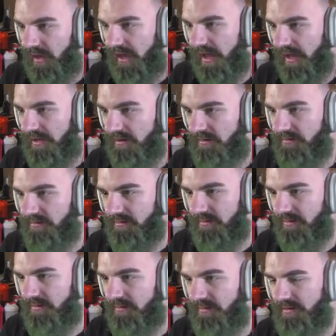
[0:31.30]
and
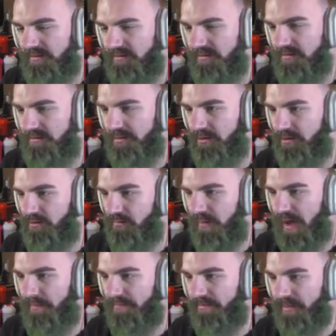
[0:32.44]
this is the new
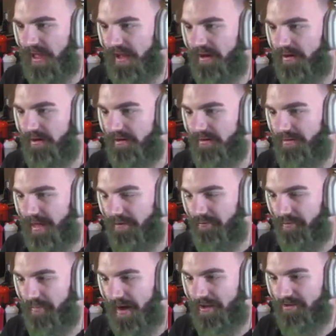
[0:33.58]
map layer that
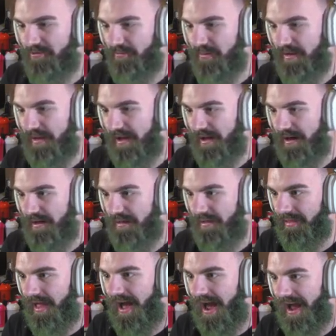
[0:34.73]
reminds me a
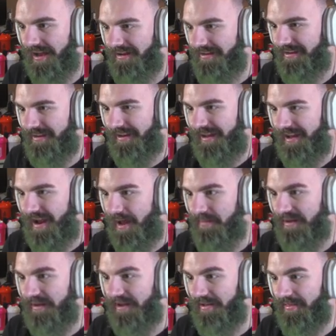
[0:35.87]
lot, and I
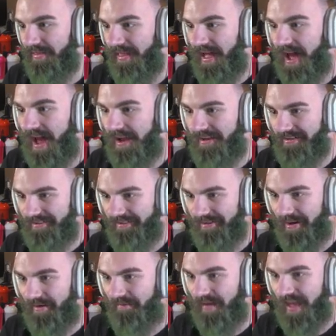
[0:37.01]
mean a lot,
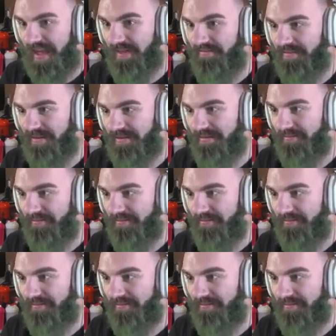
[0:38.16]
of Haven